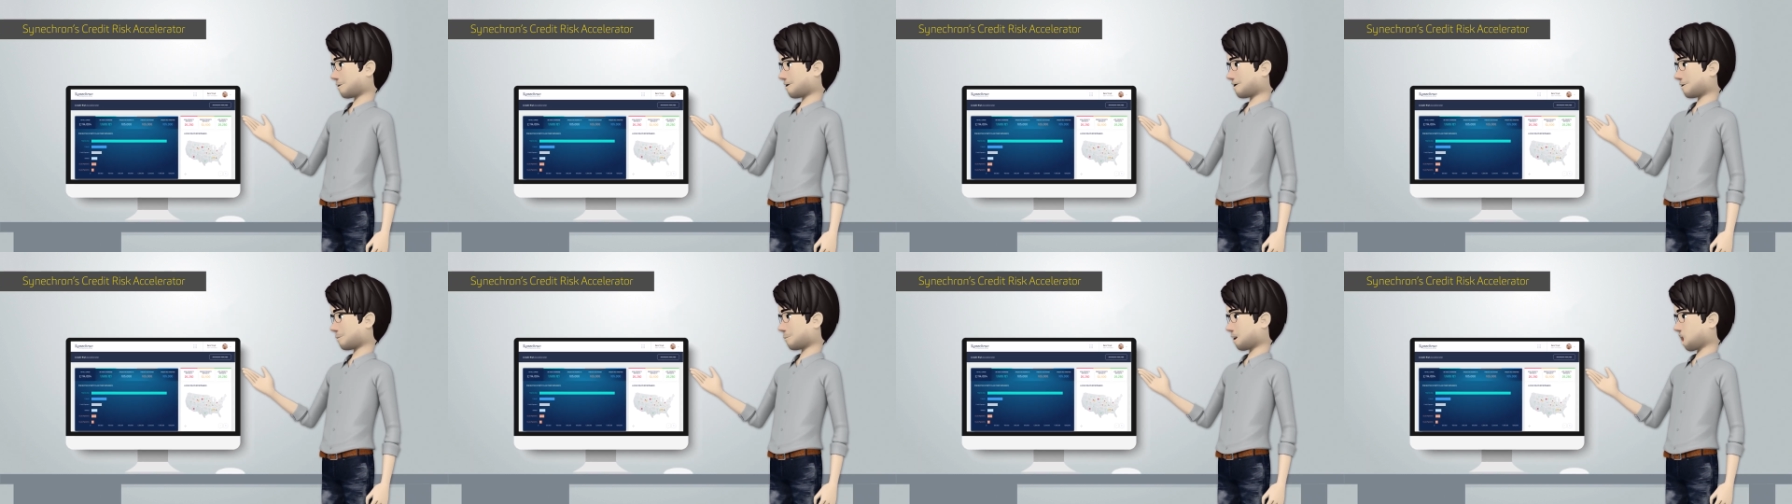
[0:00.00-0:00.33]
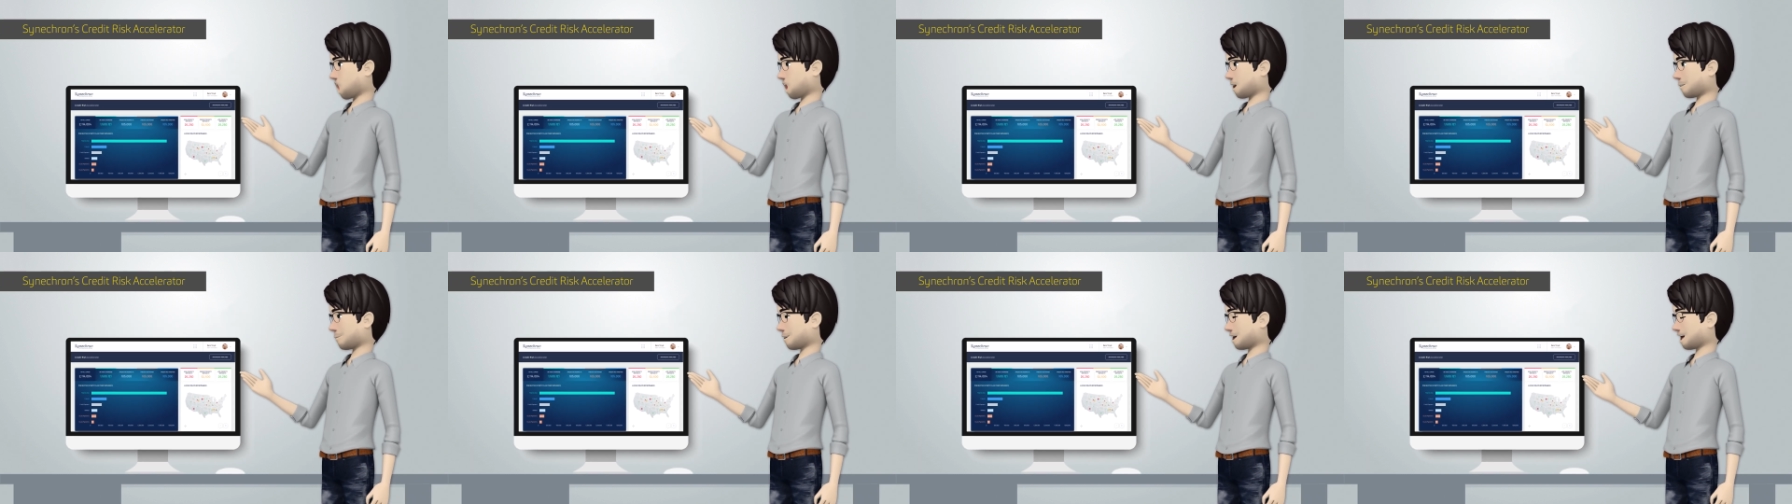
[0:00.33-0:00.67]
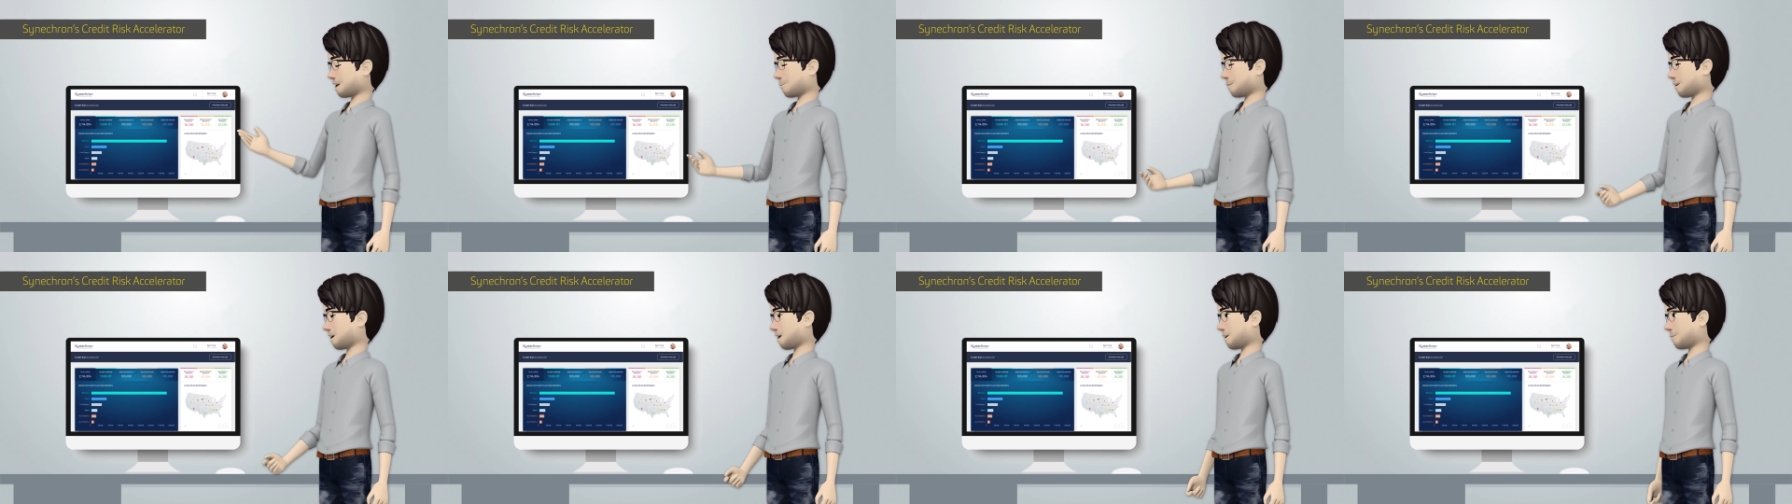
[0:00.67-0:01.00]
empowers
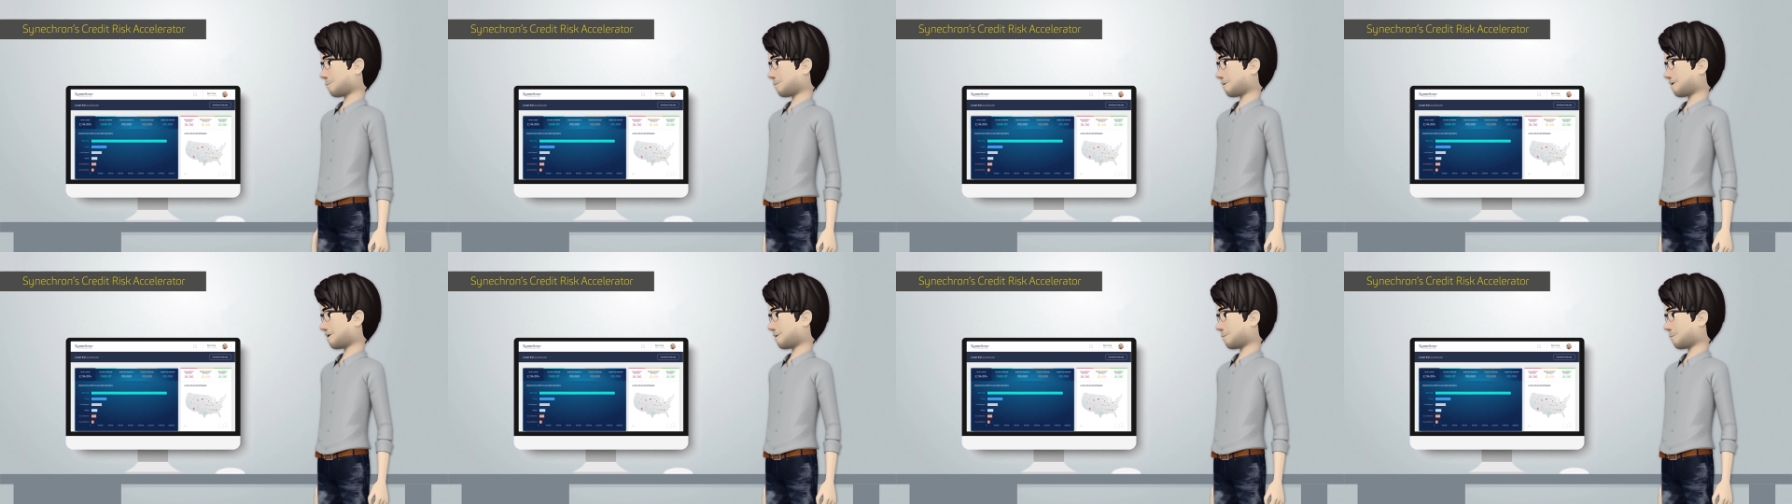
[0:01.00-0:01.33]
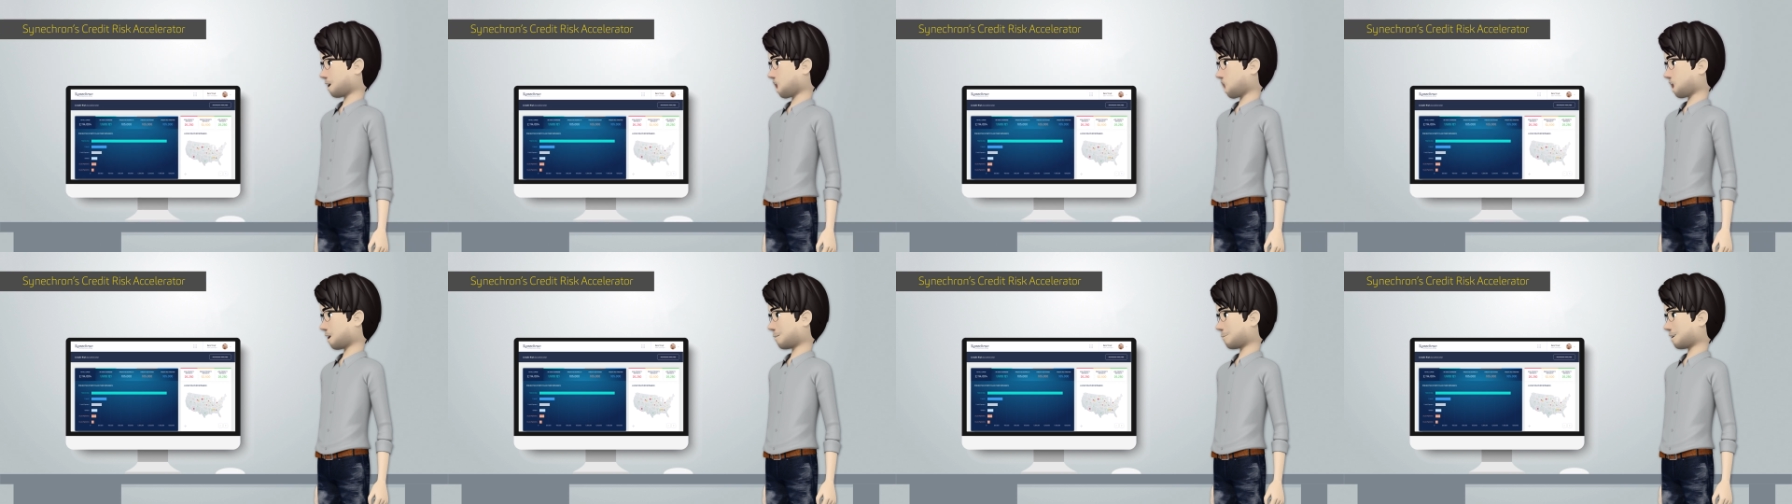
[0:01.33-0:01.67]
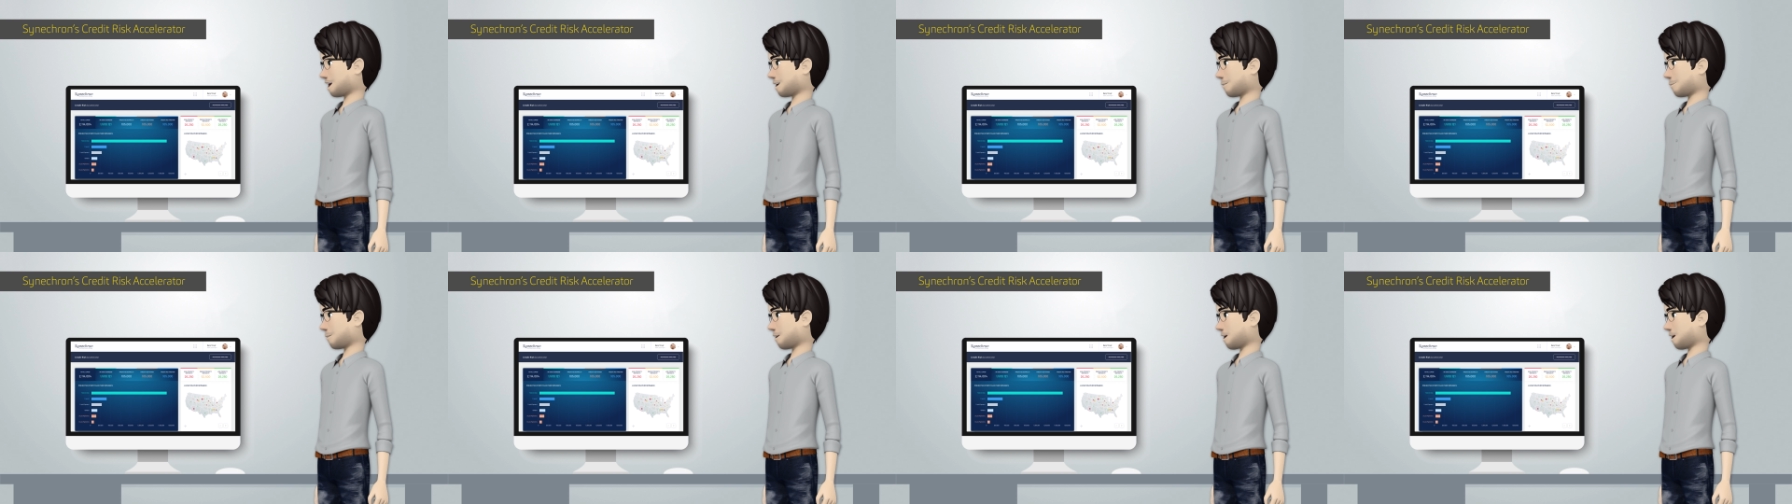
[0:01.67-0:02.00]
banks to
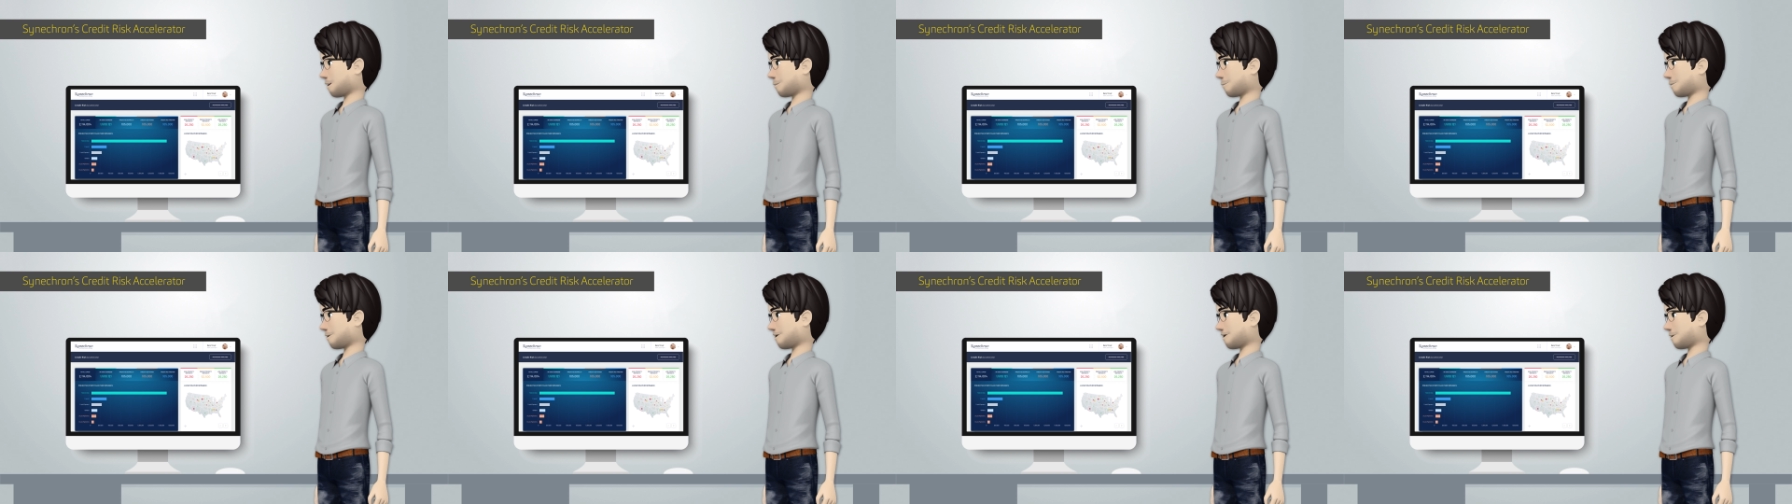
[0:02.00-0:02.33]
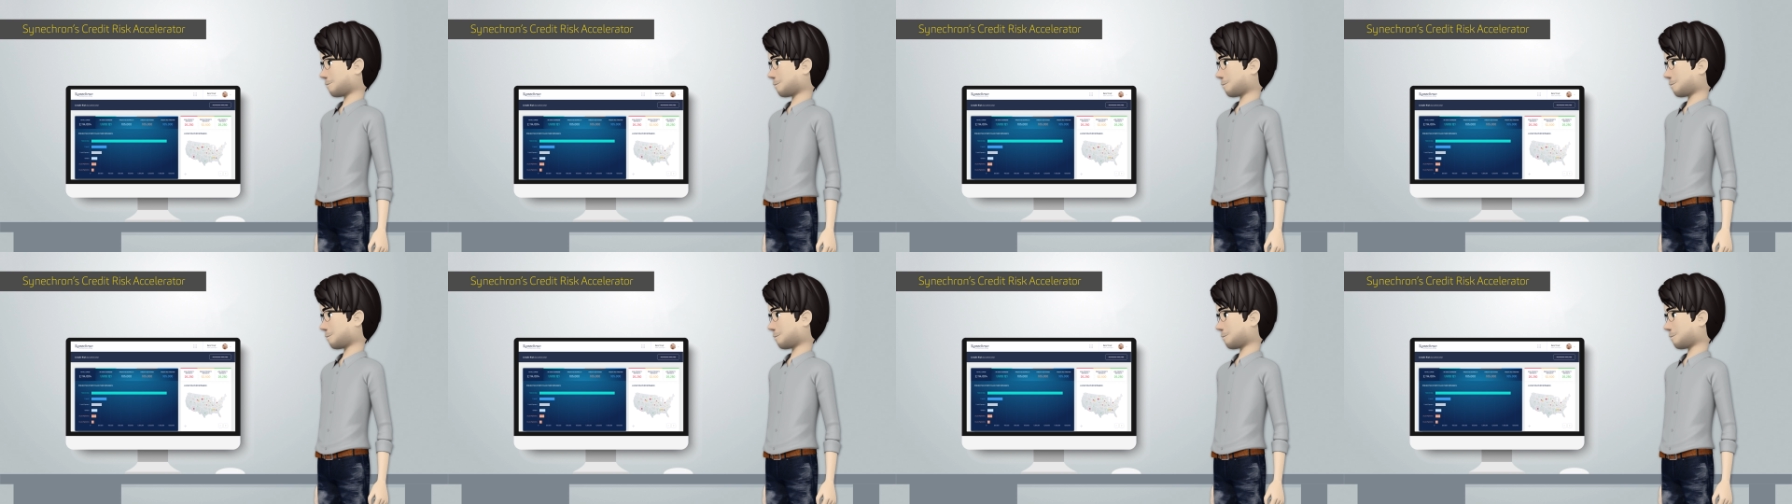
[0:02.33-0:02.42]
proactively manage